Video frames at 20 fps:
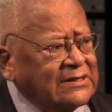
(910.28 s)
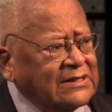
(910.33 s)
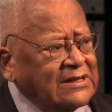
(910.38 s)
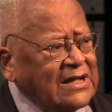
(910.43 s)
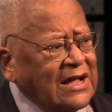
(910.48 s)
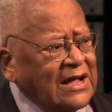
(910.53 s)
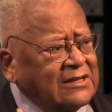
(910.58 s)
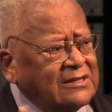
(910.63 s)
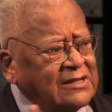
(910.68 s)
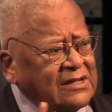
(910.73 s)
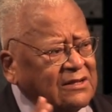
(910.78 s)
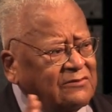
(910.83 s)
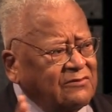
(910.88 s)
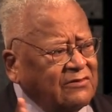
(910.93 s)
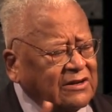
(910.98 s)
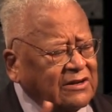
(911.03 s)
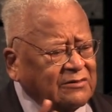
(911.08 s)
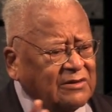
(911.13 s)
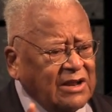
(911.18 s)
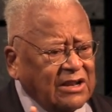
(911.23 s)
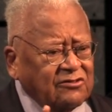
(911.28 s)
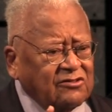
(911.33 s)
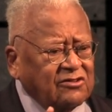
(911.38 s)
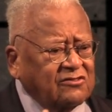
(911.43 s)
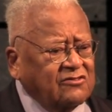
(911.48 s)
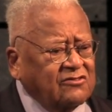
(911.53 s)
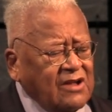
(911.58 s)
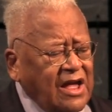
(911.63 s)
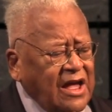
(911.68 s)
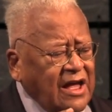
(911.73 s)
Gandhi
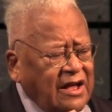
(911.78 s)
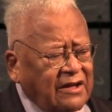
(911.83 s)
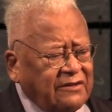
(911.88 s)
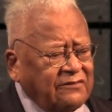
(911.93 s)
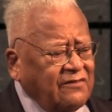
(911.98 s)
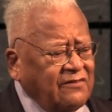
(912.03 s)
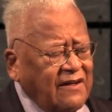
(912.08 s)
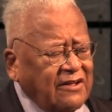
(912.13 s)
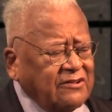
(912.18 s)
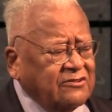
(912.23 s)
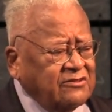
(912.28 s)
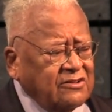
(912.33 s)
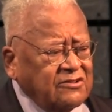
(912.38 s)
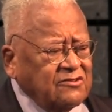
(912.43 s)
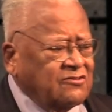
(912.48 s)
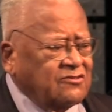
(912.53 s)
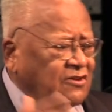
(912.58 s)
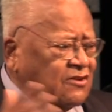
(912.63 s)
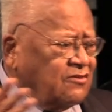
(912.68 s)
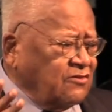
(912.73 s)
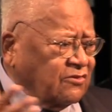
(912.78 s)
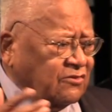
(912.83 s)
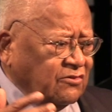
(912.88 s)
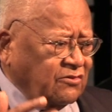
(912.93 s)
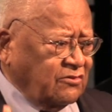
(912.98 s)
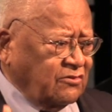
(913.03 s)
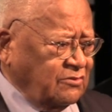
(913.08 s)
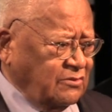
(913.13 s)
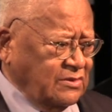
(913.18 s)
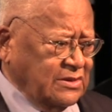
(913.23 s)
I found in
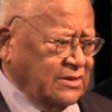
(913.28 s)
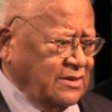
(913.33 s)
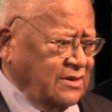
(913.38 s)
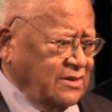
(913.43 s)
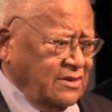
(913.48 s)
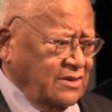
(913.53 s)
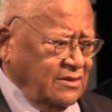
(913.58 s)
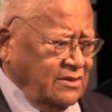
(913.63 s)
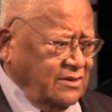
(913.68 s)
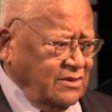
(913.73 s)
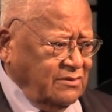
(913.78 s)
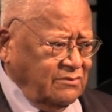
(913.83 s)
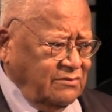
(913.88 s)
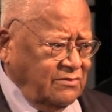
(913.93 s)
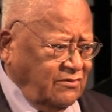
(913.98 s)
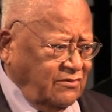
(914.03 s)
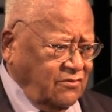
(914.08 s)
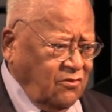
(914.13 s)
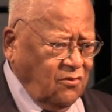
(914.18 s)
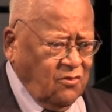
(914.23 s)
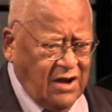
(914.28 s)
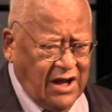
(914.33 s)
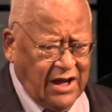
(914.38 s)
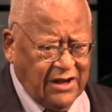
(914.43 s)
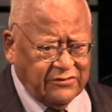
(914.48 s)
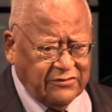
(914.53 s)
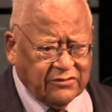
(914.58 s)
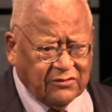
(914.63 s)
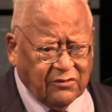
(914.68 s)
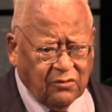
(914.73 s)
Jesus before
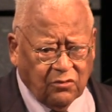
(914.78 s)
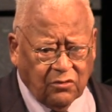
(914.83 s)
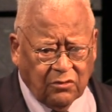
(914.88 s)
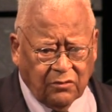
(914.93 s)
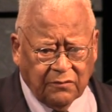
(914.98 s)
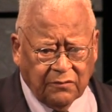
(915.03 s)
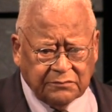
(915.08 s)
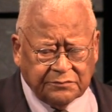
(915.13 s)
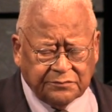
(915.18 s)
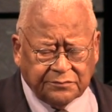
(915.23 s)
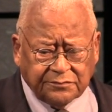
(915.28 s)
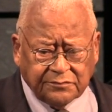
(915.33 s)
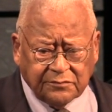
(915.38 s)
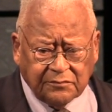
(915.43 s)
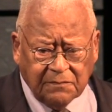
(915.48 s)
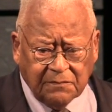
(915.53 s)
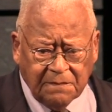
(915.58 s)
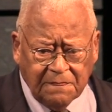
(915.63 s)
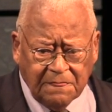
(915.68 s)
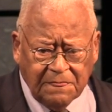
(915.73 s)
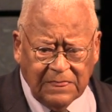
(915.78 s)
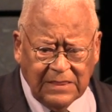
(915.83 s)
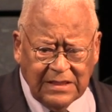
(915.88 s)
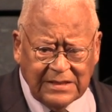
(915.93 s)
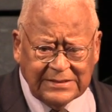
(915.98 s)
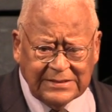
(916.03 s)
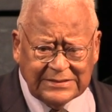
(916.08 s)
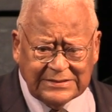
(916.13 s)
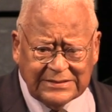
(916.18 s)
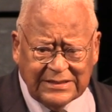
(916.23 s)
high school
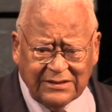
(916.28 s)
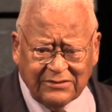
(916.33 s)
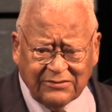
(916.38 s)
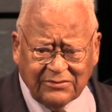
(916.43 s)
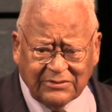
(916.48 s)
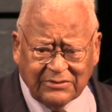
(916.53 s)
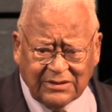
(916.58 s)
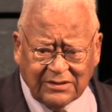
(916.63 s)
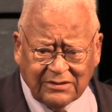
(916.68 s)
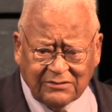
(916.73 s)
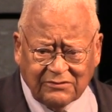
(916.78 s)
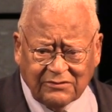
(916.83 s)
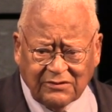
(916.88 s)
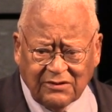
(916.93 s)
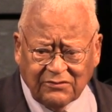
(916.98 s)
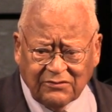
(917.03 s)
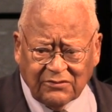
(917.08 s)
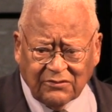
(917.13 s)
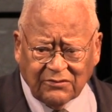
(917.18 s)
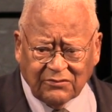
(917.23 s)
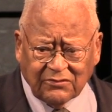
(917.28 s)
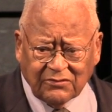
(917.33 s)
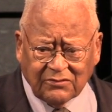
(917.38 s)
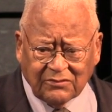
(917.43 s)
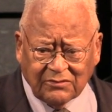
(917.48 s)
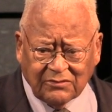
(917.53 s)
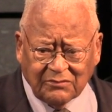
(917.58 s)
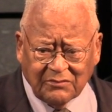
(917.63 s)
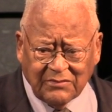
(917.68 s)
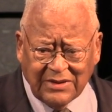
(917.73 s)
that that's what
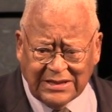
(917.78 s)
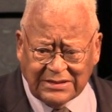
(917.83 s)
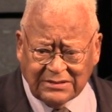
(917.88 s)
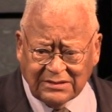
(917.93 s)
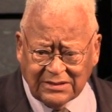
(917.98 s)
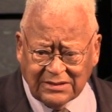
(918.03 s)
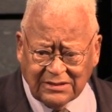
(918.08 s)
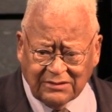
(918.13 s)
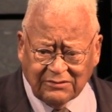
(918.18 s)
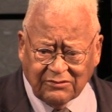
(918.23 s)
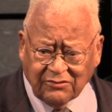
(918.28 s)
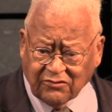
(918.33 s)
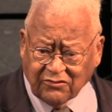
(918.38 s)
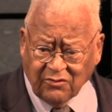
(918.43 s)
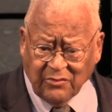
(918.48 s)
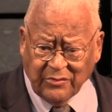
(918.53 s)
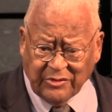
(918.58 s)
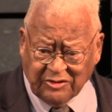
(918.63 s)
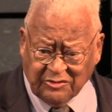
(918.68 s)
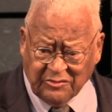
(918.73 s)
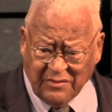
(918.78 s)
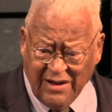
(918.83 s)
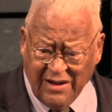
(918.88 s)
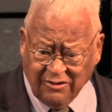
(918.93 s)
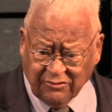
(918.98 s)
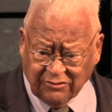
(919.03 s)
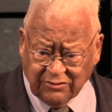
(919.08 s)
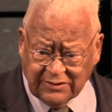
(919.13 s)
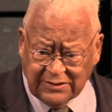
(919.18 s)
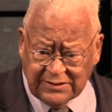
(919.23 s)
Jesus meant in the Sermon on the
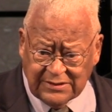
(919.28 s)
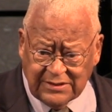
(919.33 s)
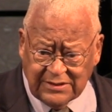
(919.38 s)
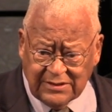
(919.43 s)
Mount.